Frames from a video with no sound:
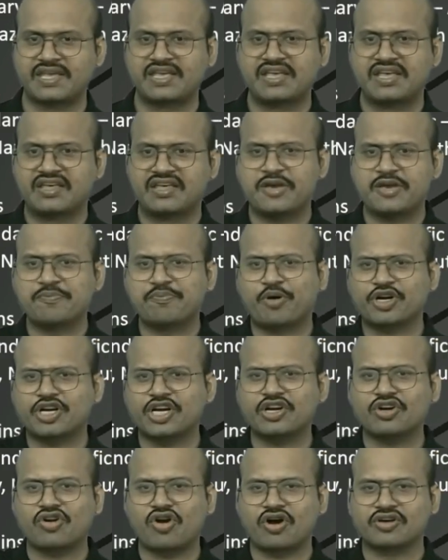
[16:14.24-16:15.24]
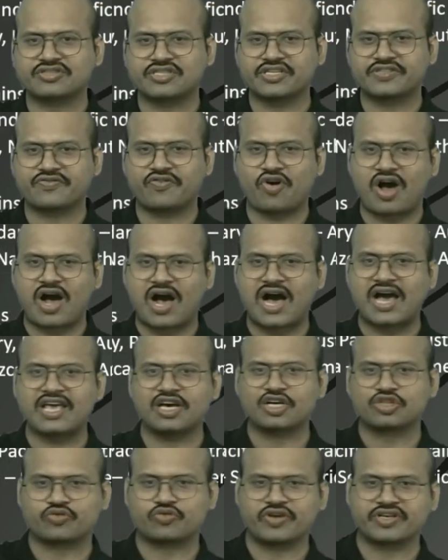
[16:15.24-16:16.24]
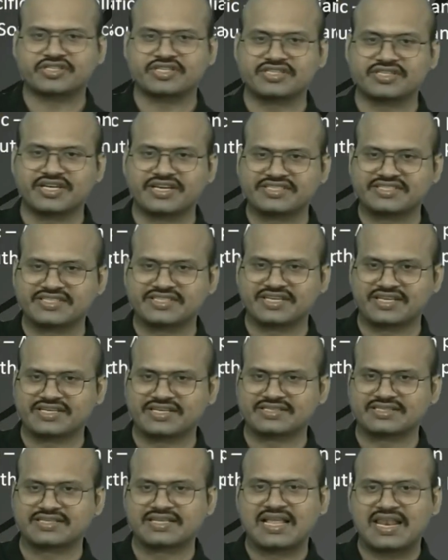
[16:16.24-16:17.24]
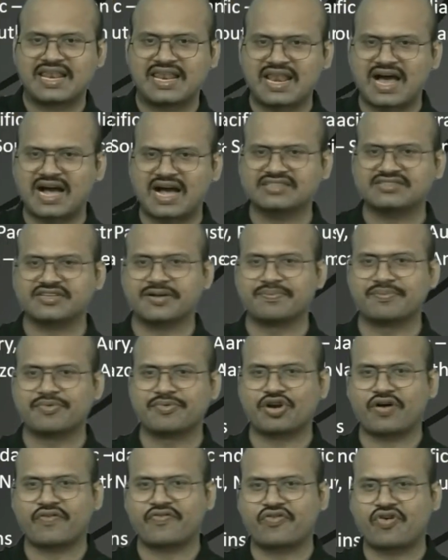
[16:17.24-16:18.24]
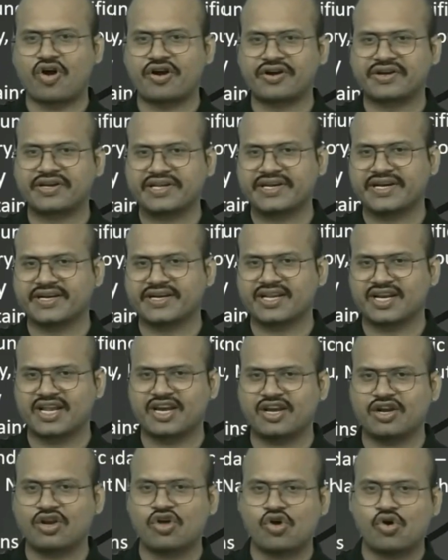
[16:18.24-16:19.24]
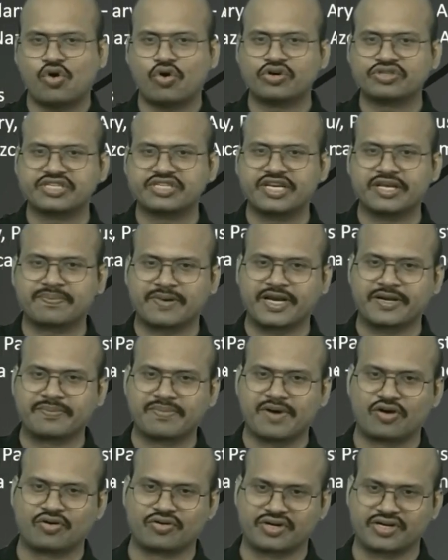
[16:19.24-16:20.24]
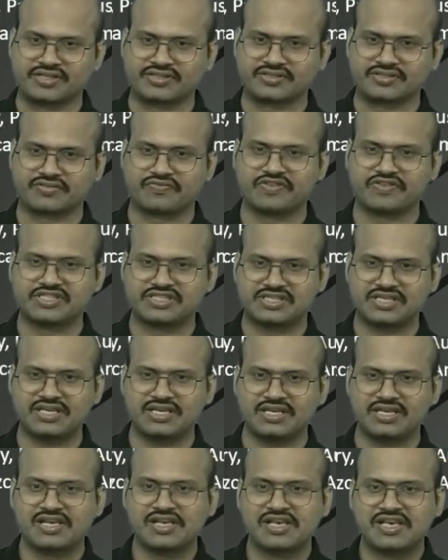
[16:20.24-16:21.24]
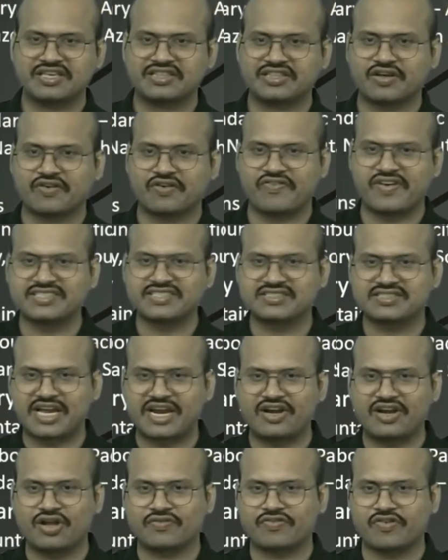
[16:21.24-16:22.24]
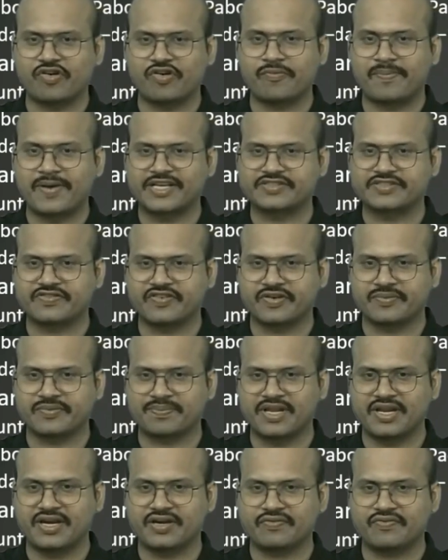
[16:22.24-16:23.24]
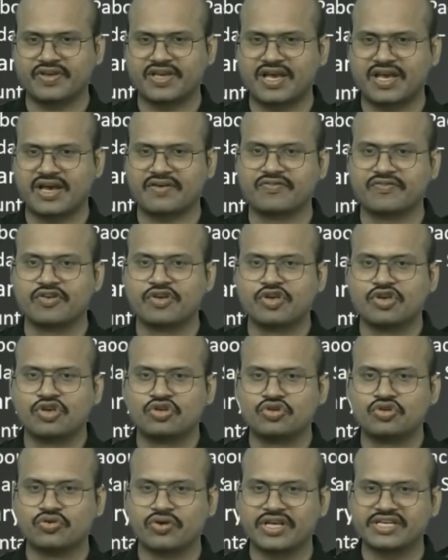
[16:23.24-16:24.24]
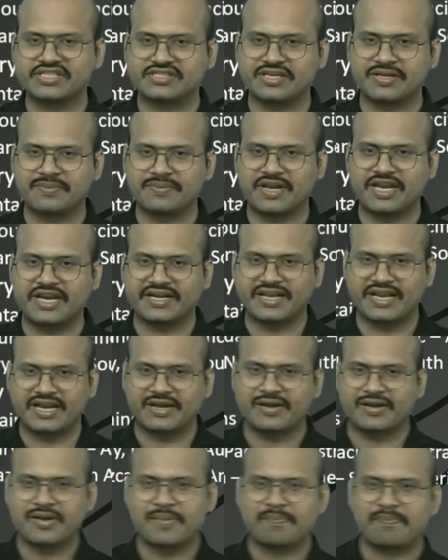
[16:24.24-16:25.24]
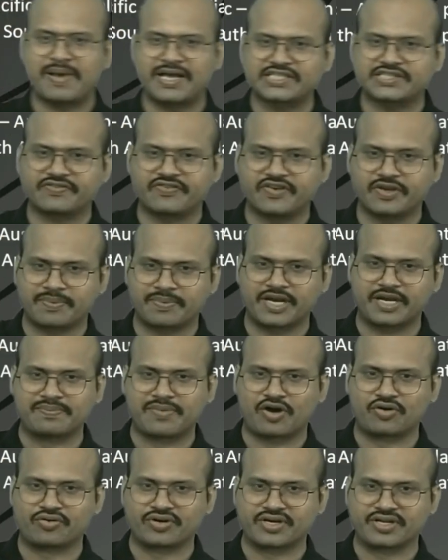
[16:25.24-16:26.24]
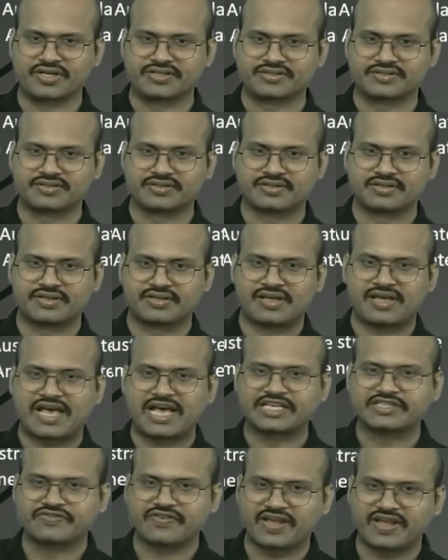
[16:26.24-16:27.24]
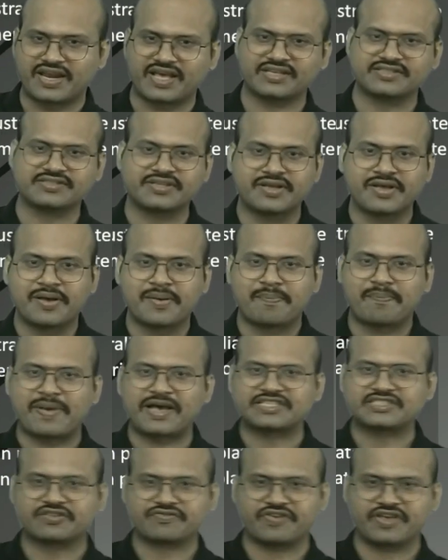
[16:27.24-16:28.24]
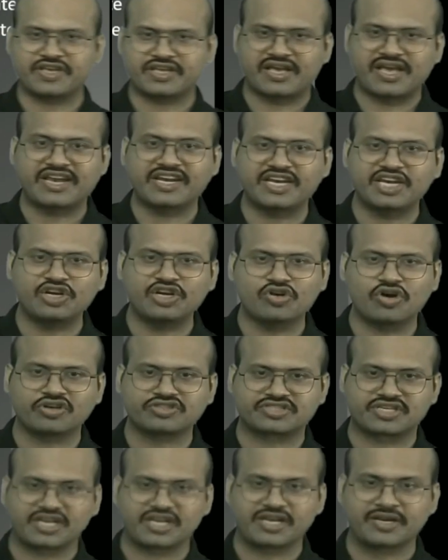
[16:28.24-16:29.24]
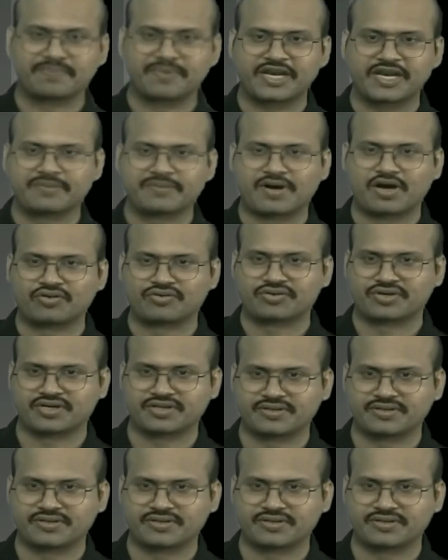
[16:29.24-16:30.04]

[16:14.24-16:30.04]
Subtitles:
Important causes for high earthquakes in the region is large number of continental and oceanic plate boundaries. We see in the west side of our Pacific plate we have Eurasian plate and Pacific plate boundaries, as well as Pacific and Indo-Australian plate boundary.